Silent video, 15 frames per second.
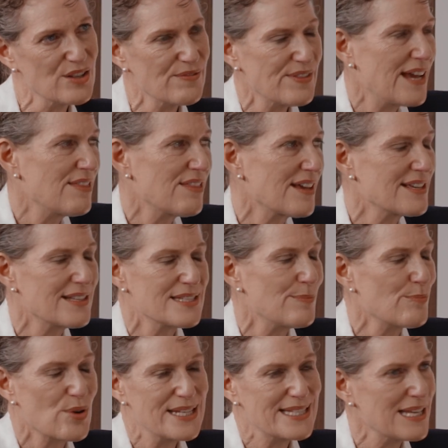they think it's
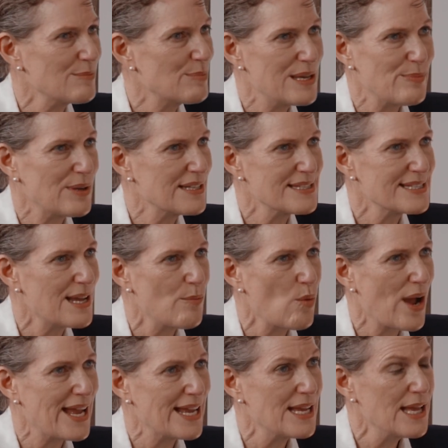impressing people in some
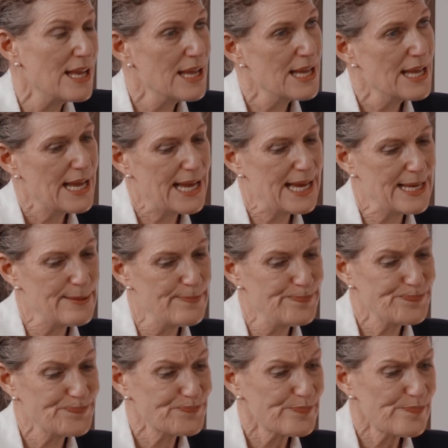way. And
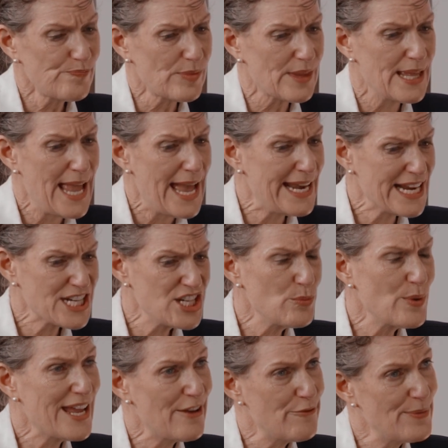actually
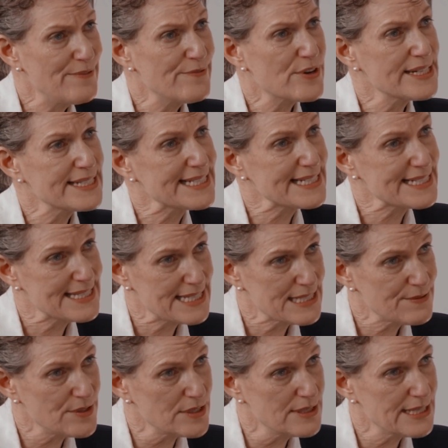we have been very
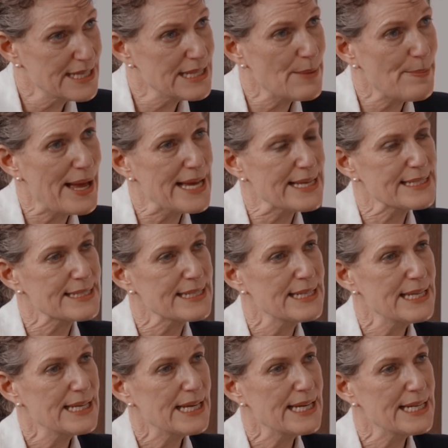successful in the past
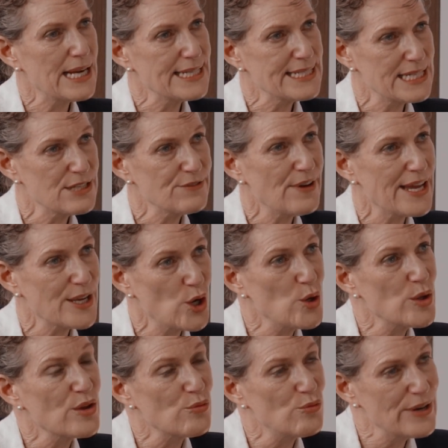in identifying who
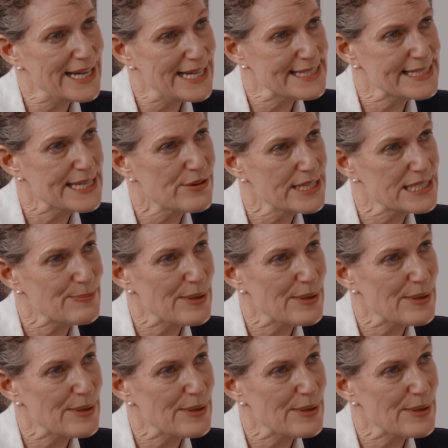the really serious